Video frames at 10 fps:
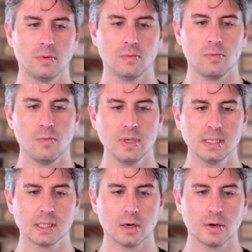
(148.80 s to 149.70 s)
when we
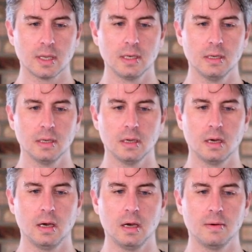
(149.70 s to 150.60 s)
started
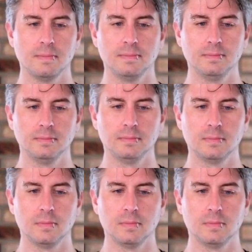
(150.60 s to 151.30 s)
um,